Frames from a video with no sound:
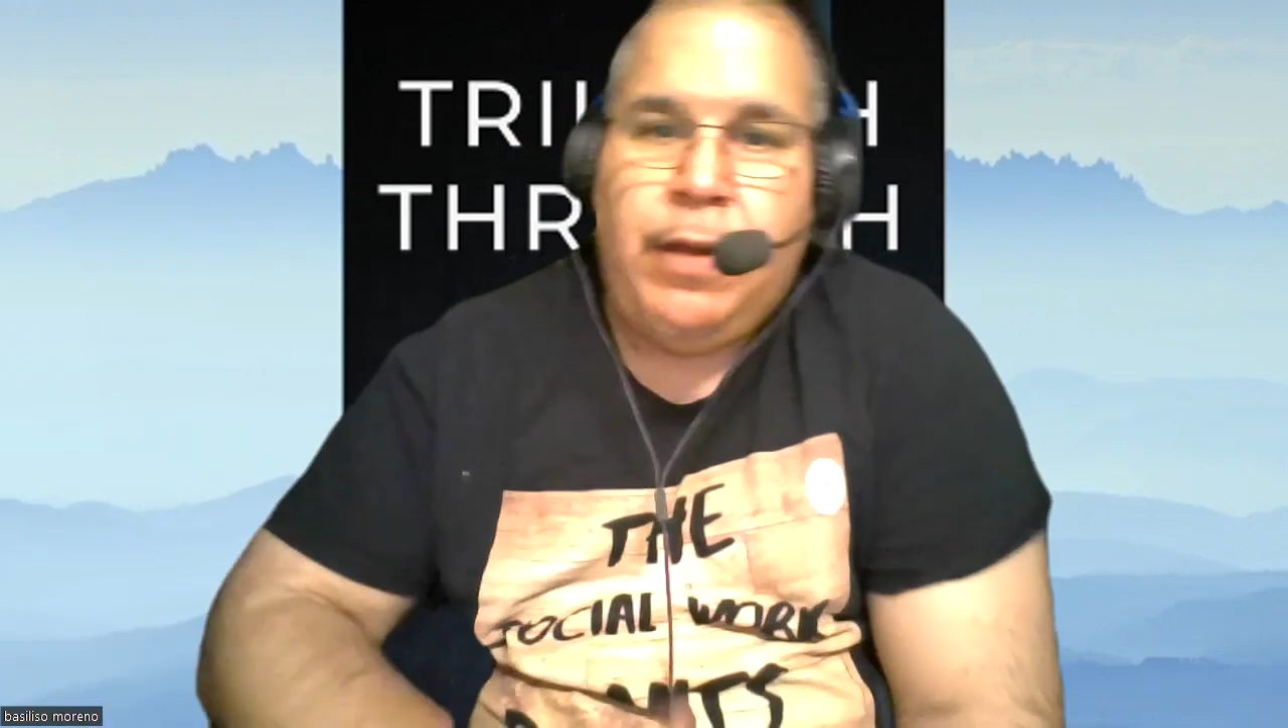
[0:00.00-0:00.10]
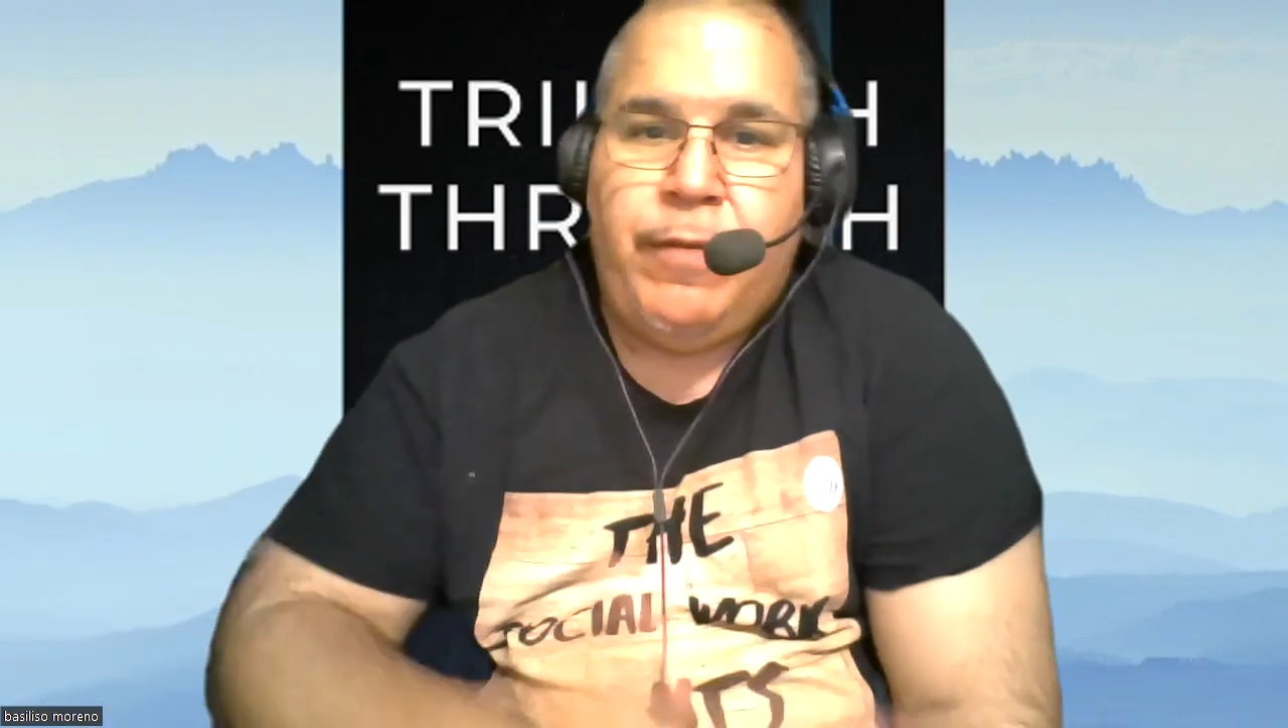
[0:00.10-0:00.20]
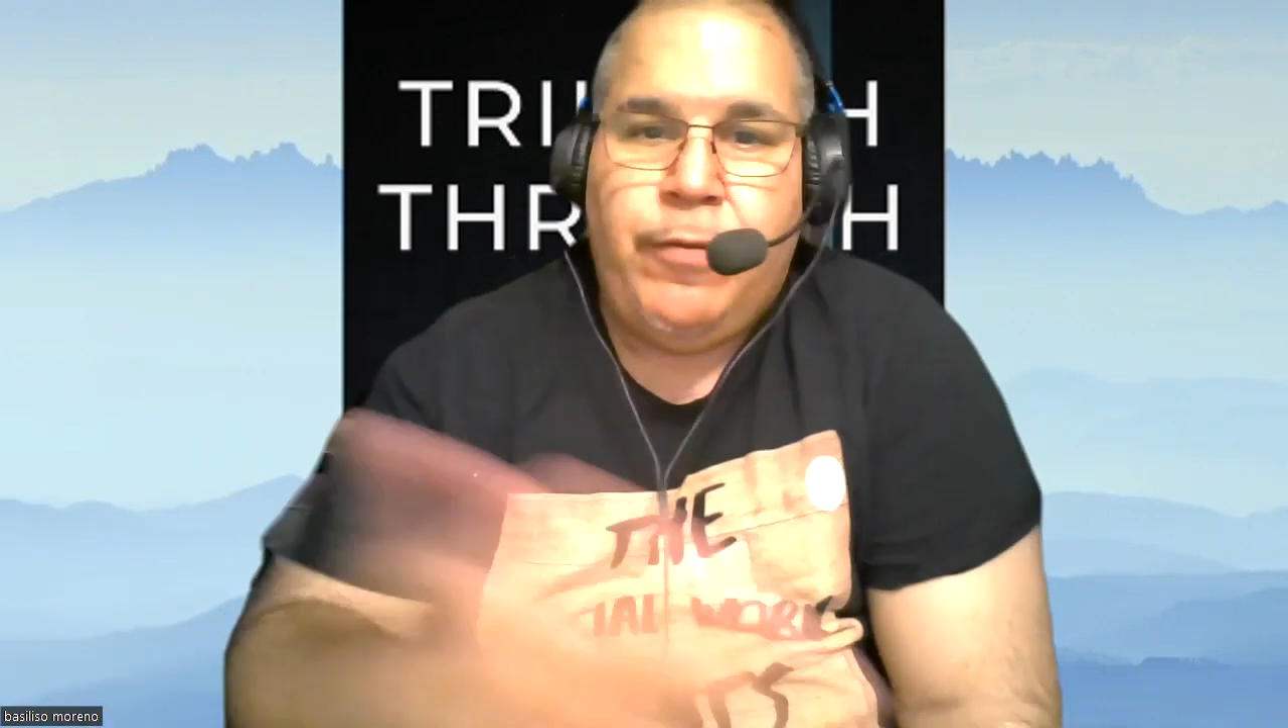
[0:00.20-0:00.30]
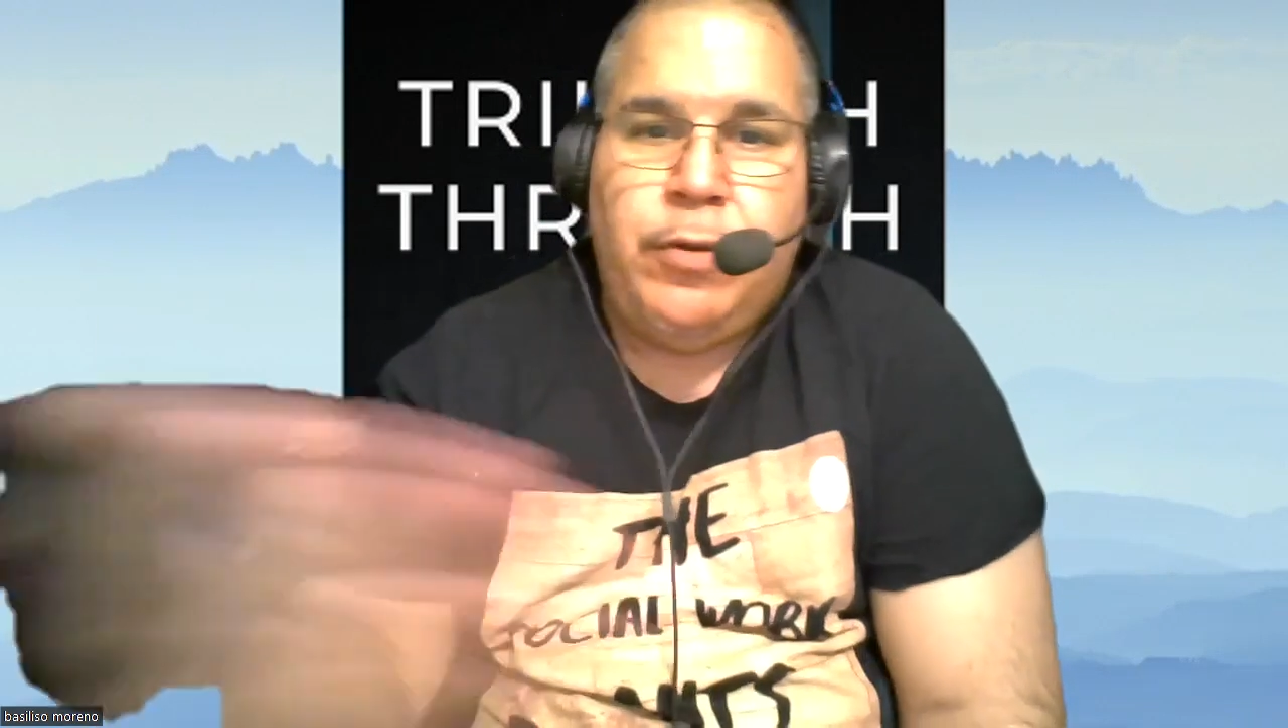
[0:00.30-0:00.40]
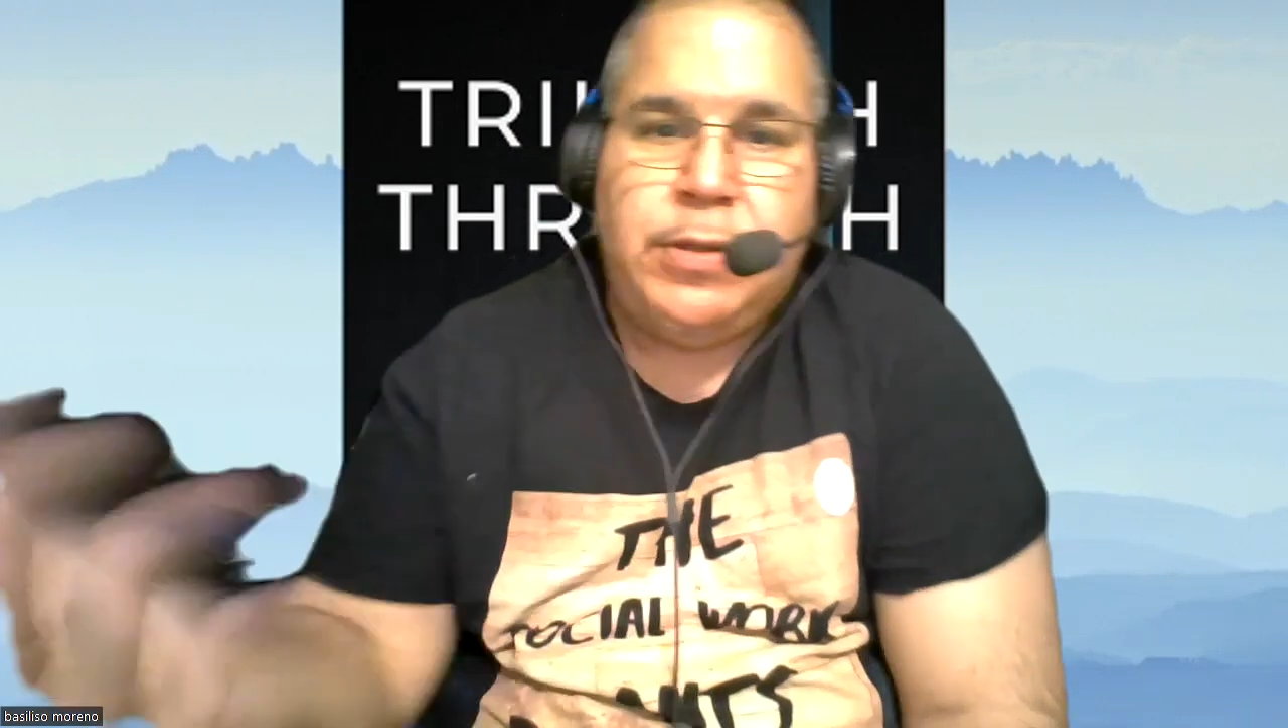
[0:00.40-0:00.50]
that
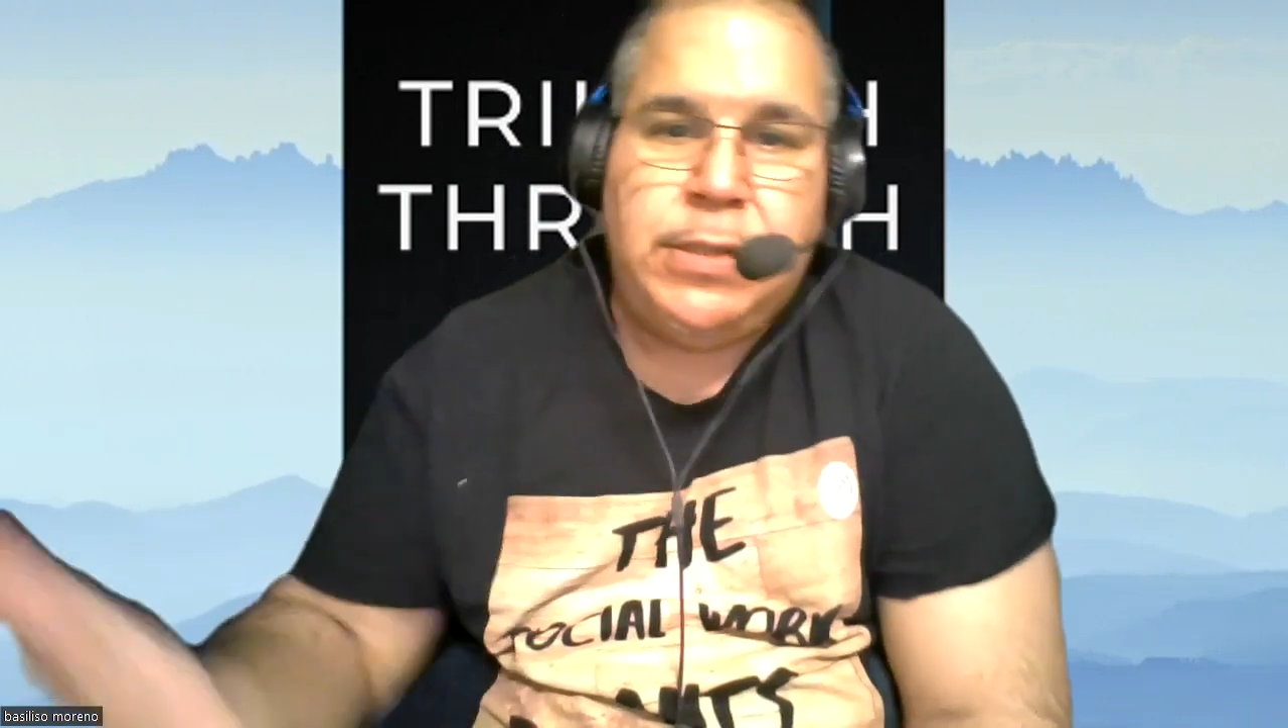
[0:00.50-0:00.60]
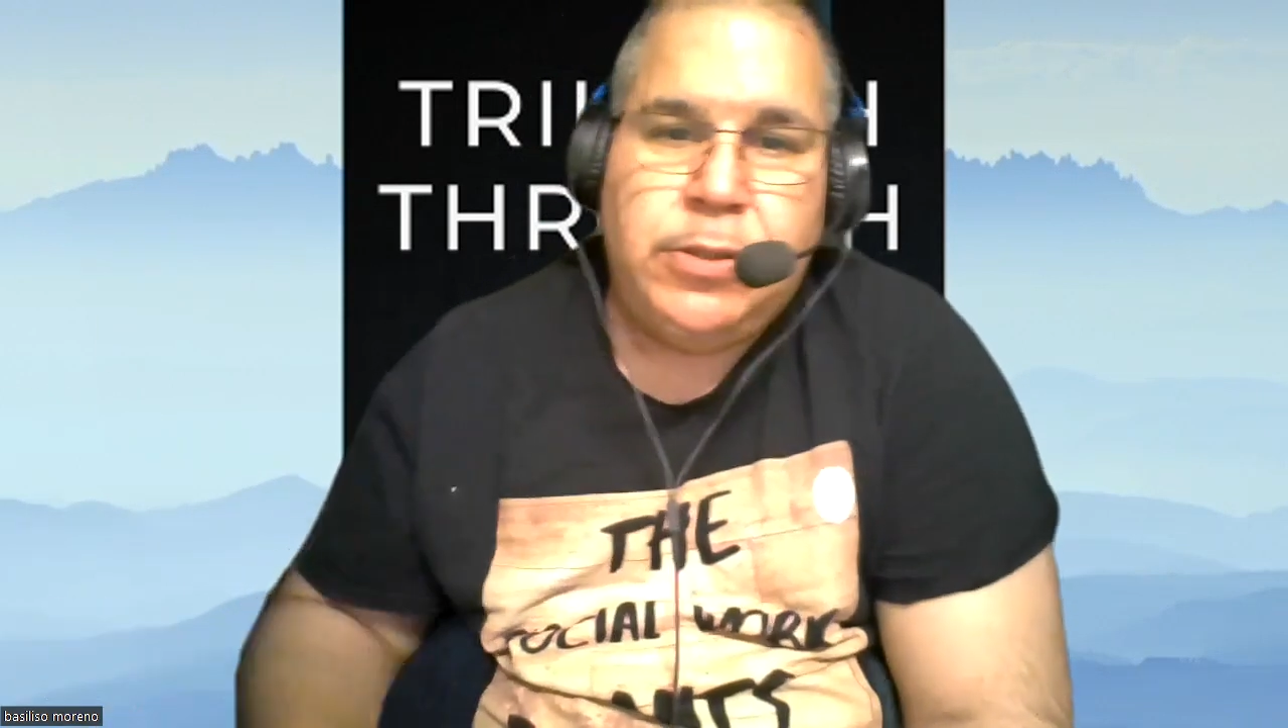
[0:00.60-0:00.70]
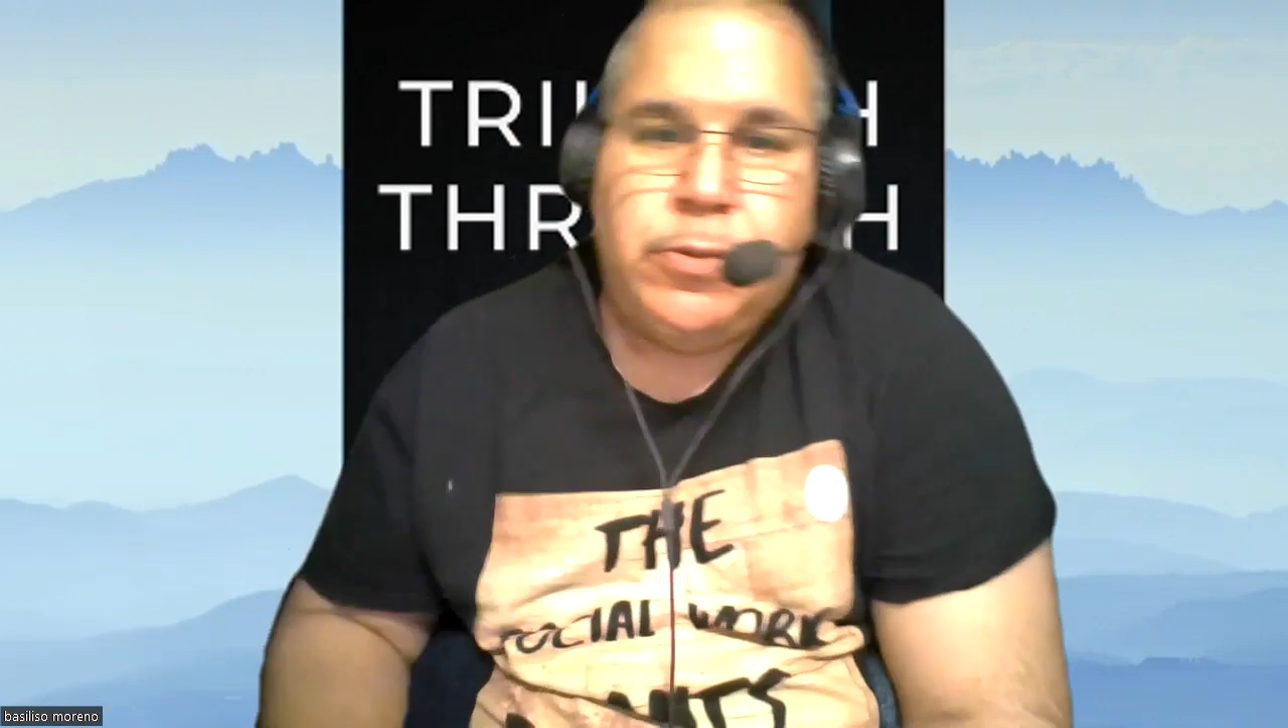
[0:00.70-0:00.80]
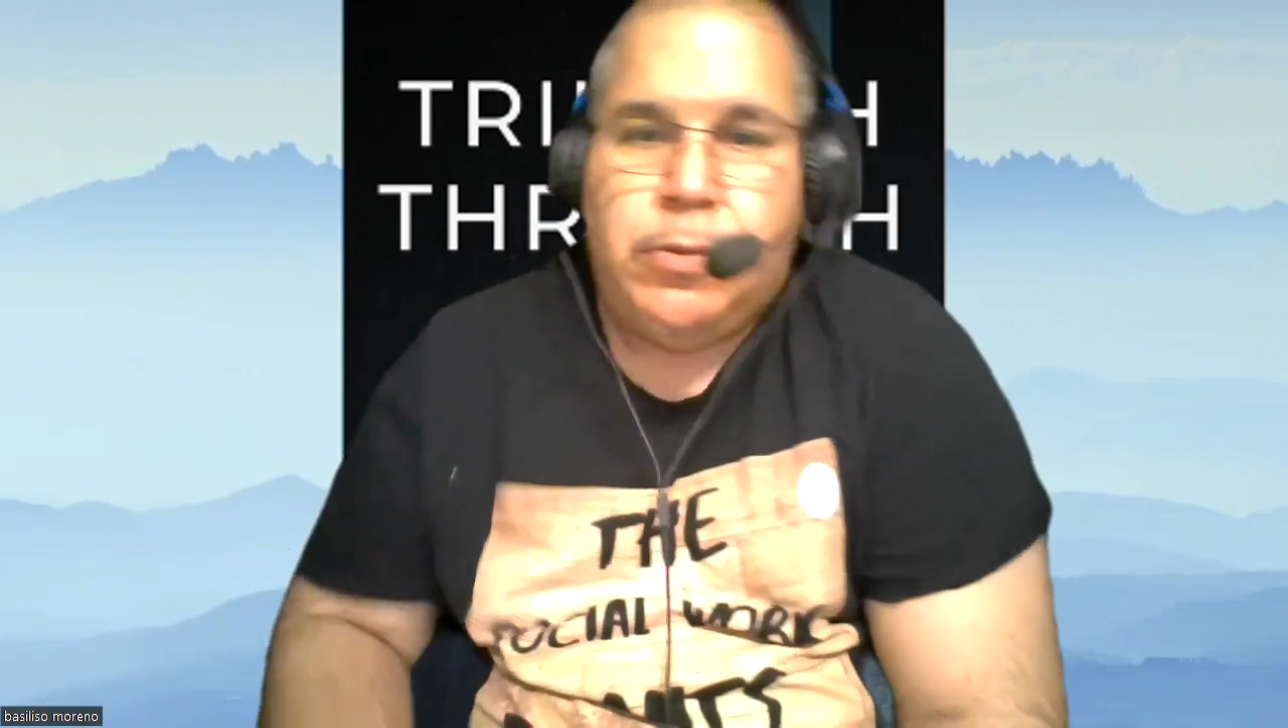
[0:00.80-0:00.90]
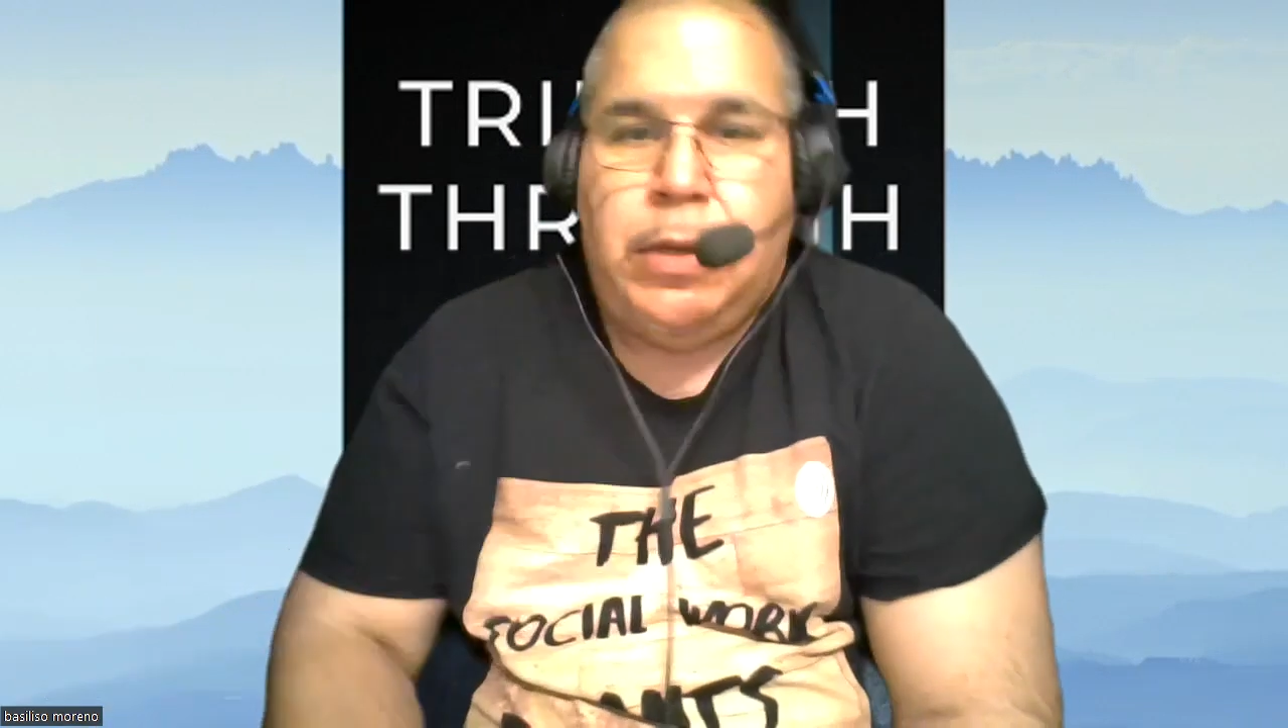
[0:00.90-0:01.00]
falls into,